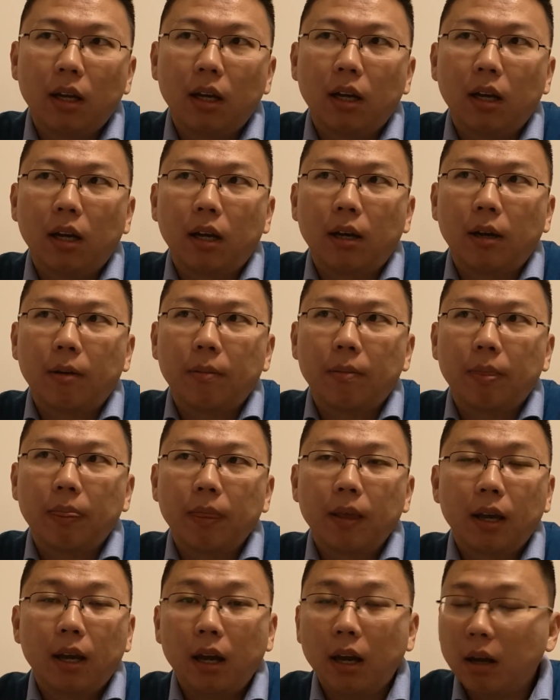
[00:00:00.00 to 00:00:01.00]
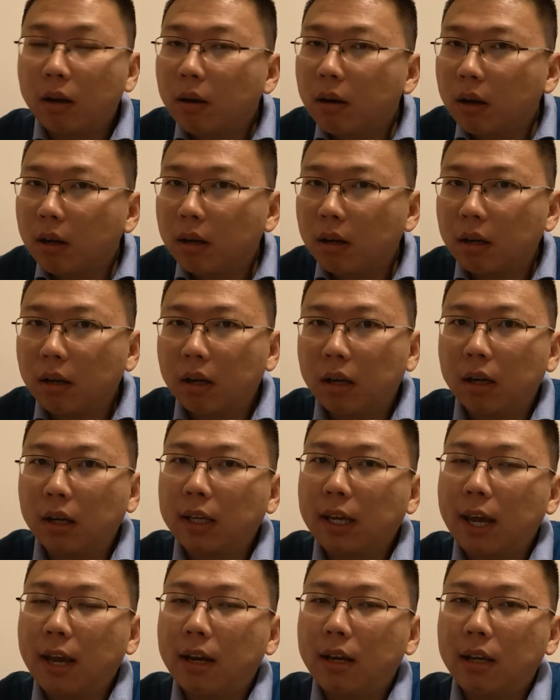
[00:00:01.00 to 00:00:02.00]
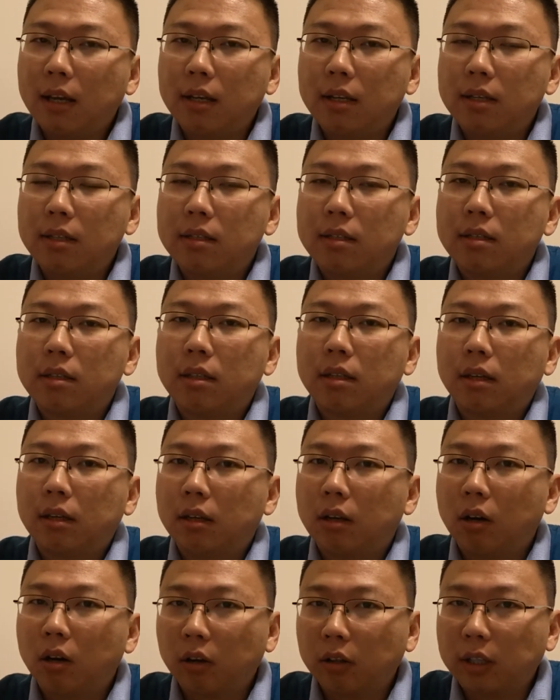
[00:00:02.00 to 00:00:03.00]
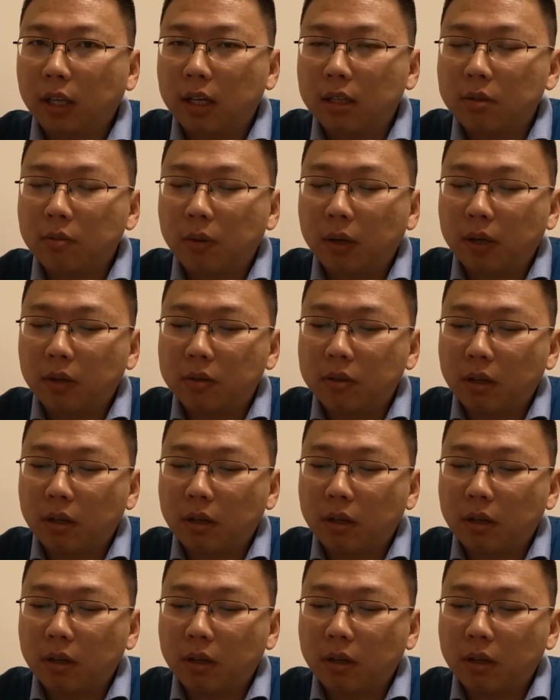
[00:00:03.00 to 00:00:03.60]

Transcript: Um, Again, is the holiday as well.